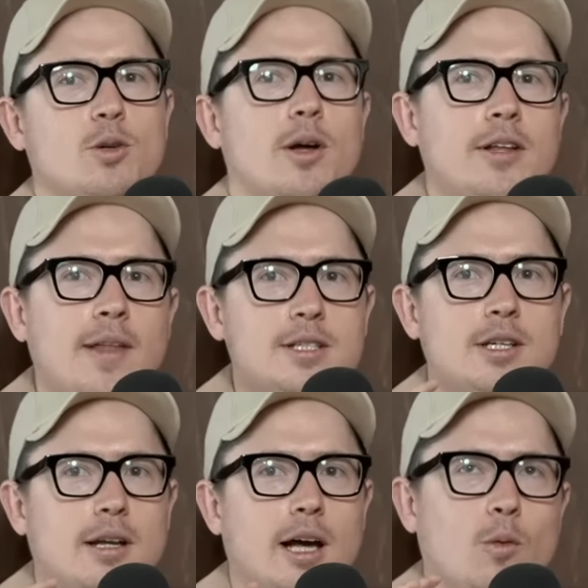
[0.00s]
So I think that's
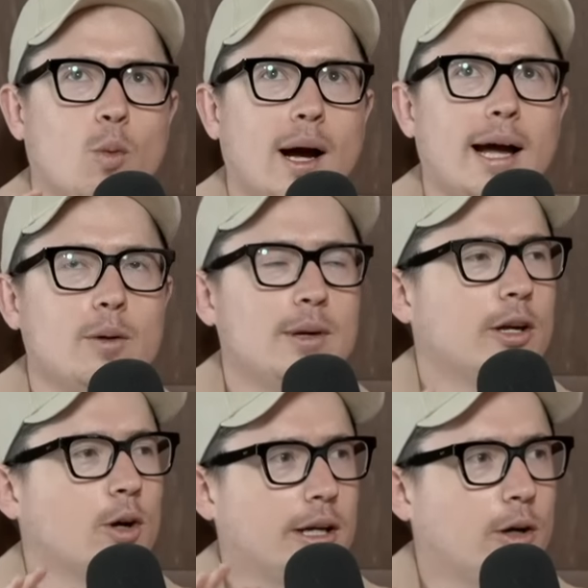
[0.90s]
an, a way we
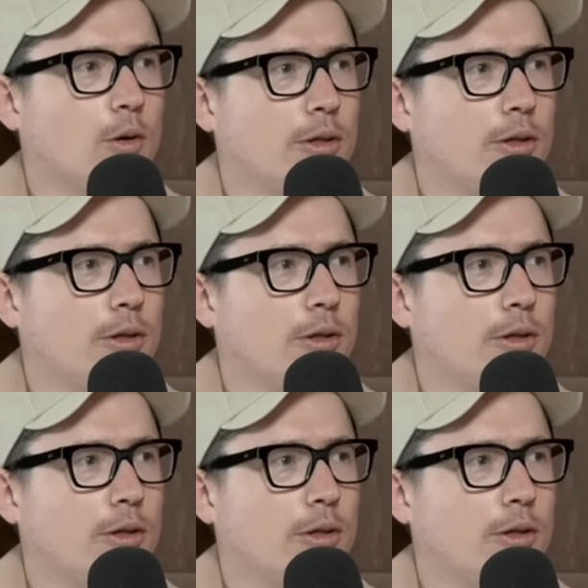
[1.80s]
can kind of go